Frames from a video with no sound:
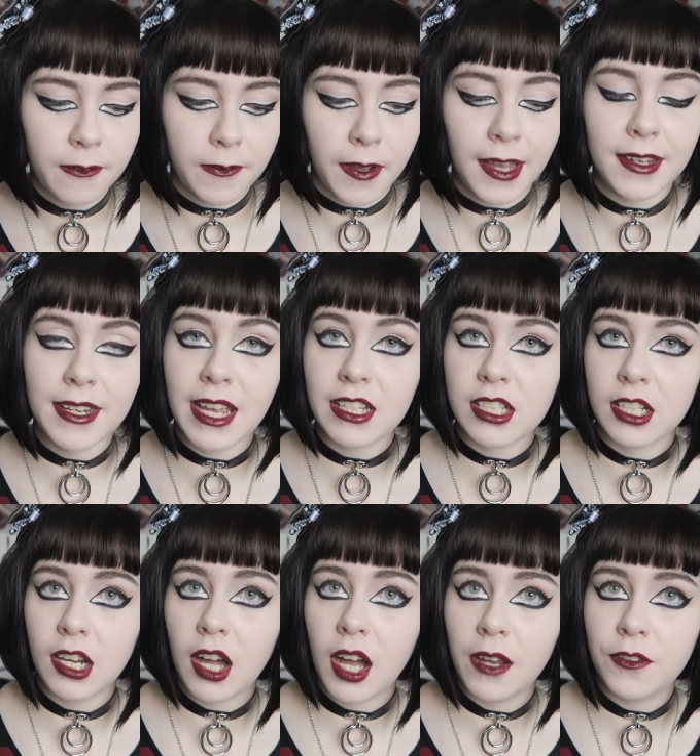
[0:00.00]
for her next
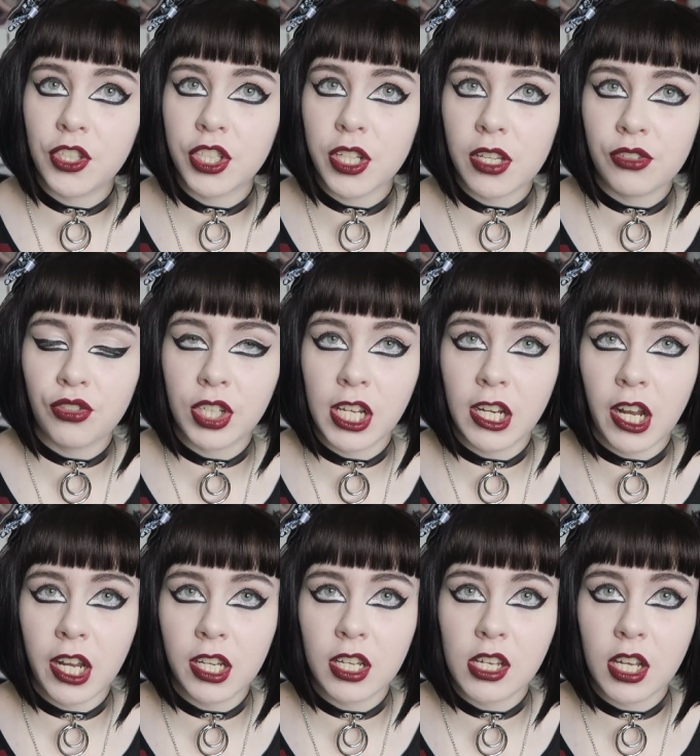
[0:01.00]
live. She does really
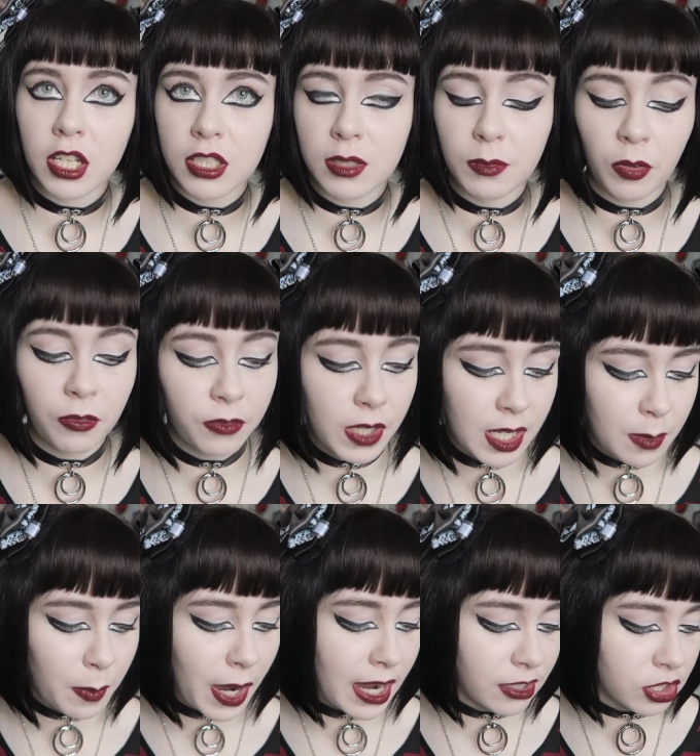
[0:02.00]
like customer
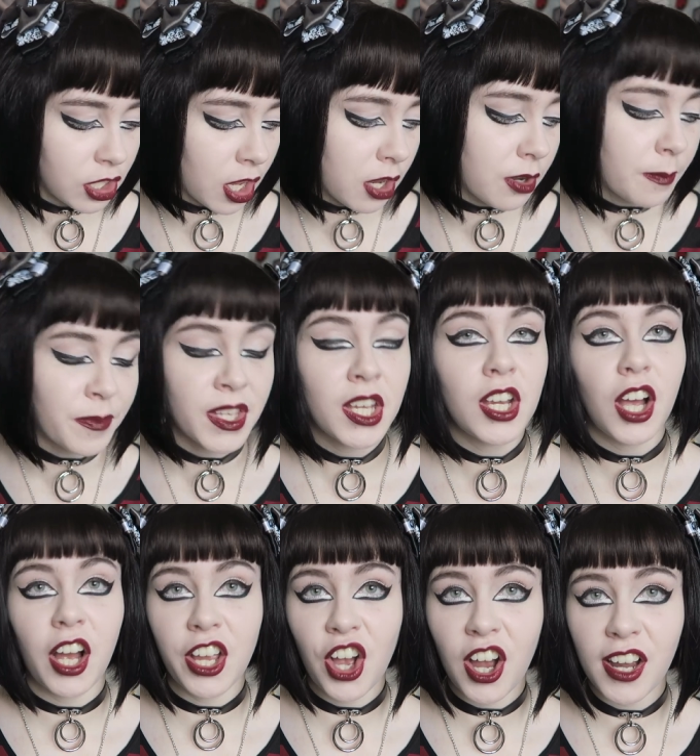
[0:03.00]
feedback. So
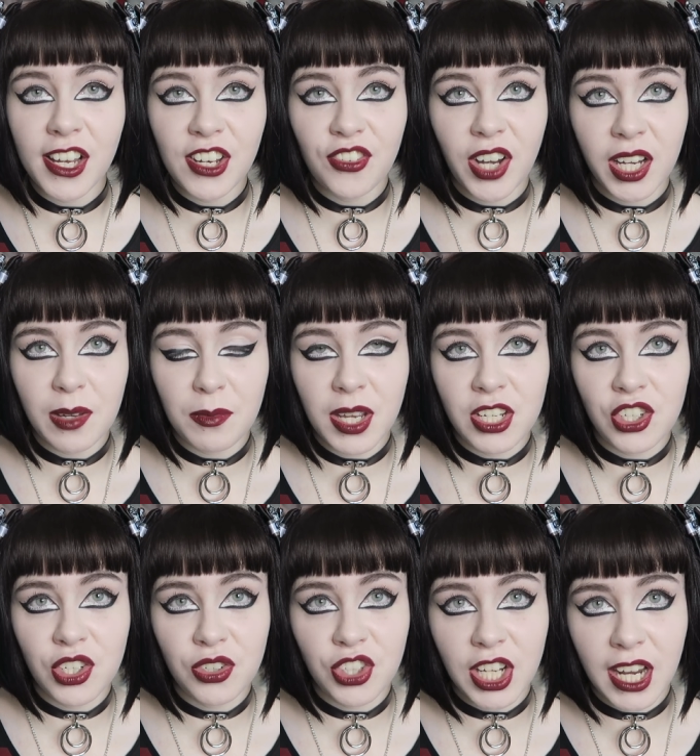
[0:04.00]
I highly
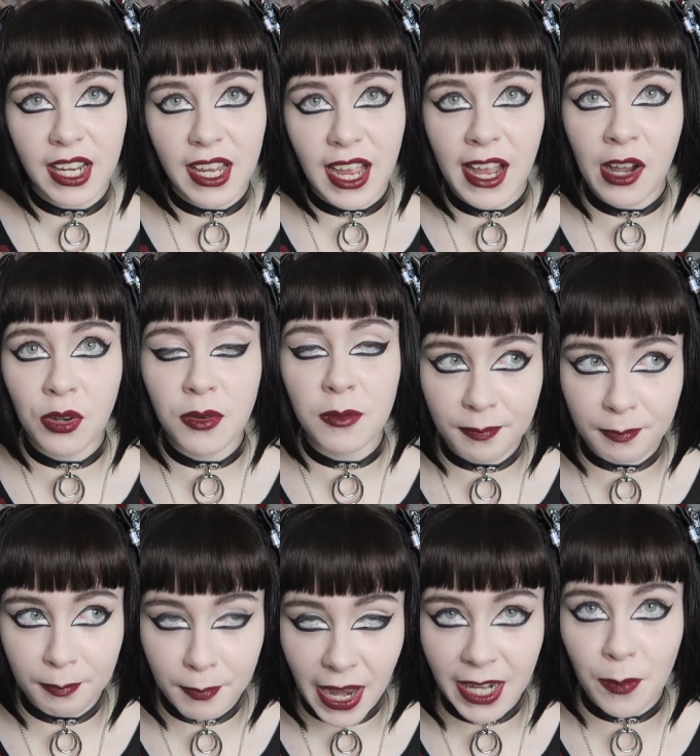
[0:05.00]
recommend you check out
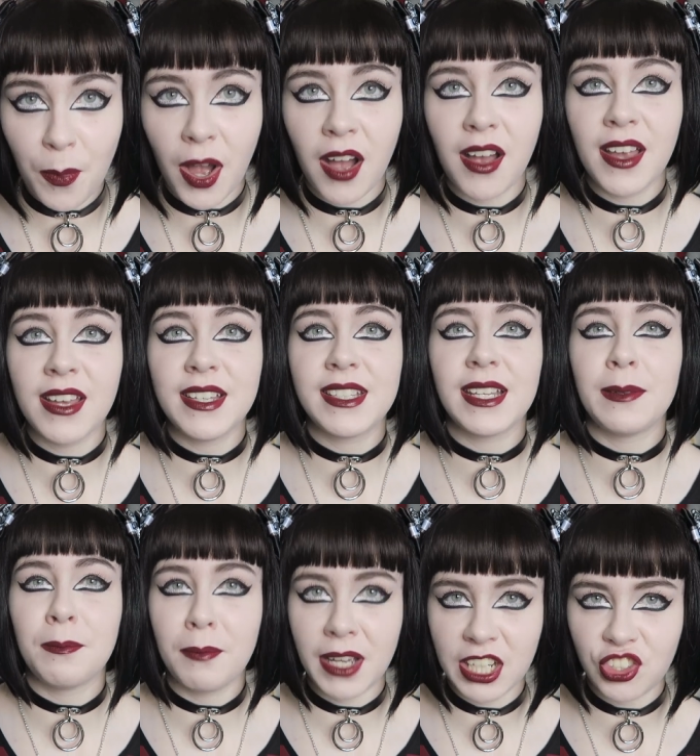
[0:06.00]
Magpies
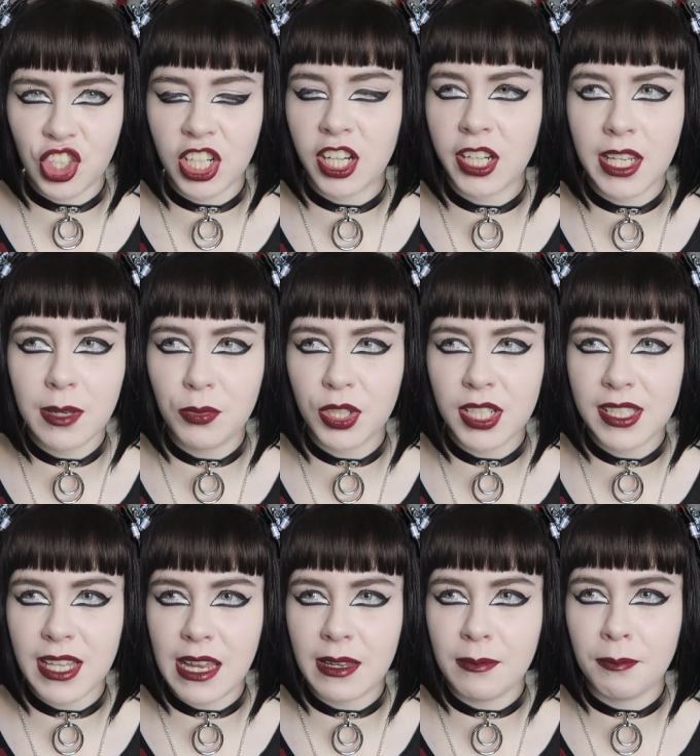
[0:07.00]
and Magick. I keep wanting to
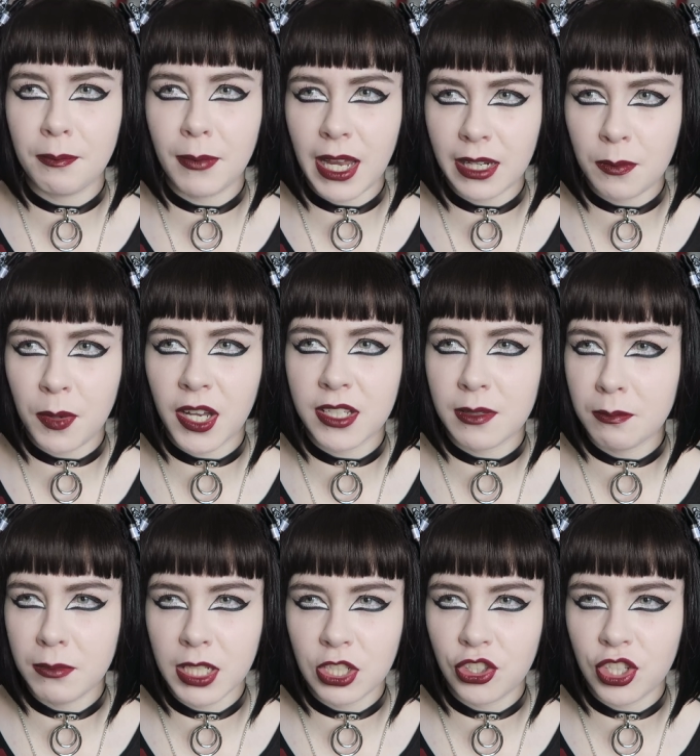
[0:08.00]
say Magpies
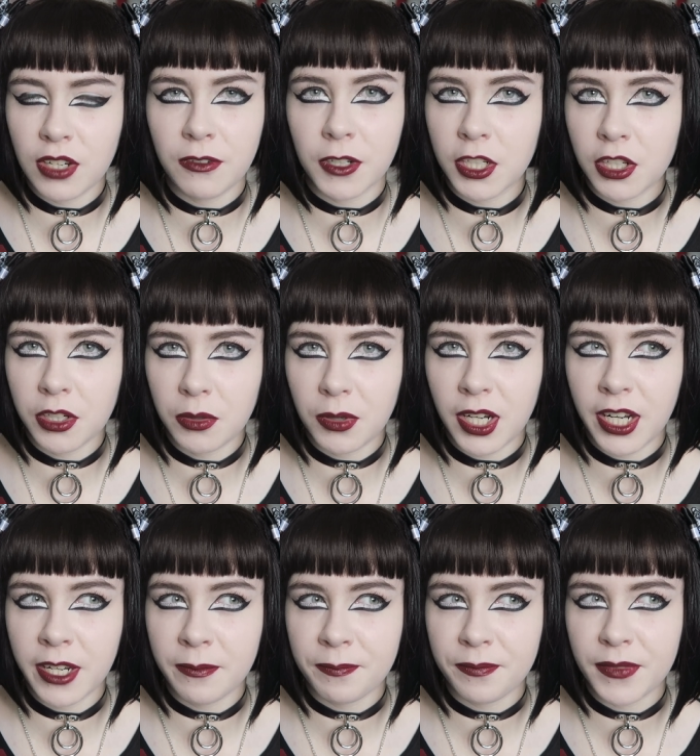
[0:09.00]
and Mischief. I don't know
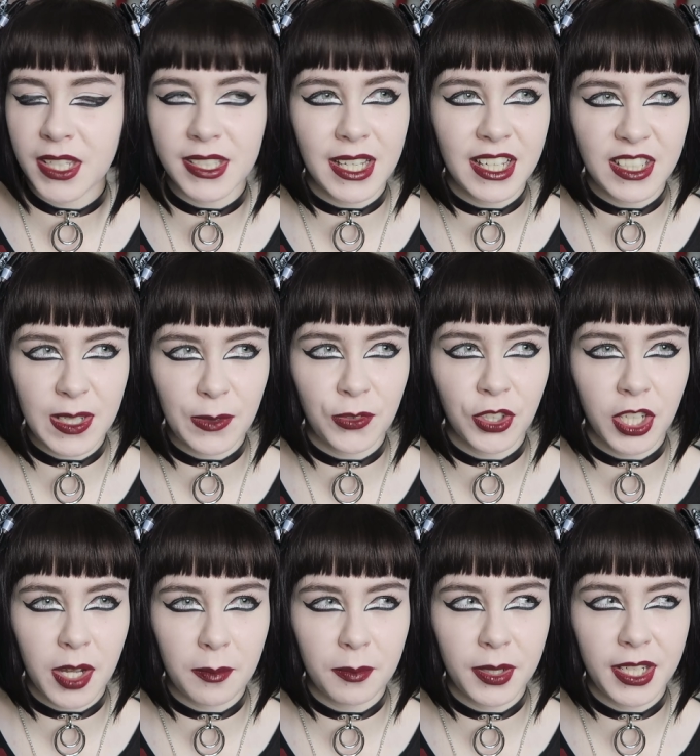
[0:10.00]
why. Is that a different
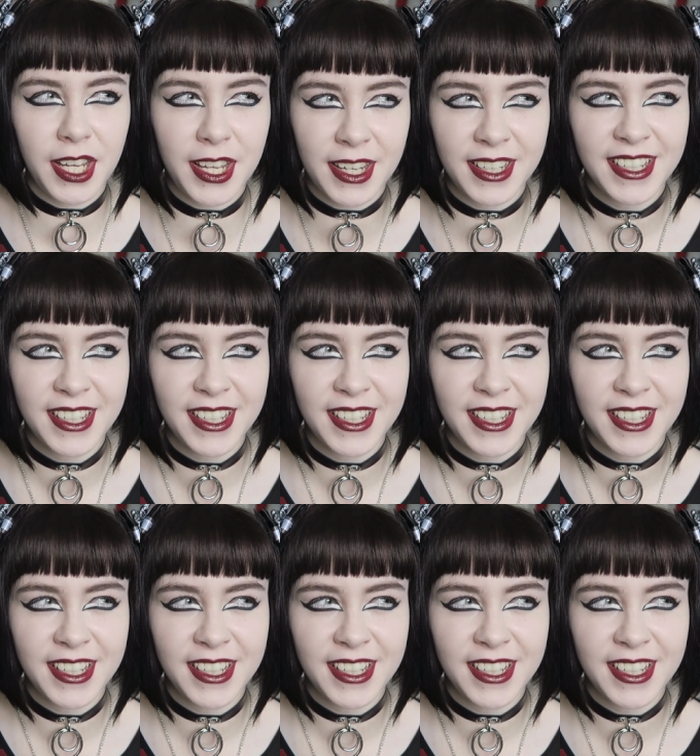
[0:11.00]
company?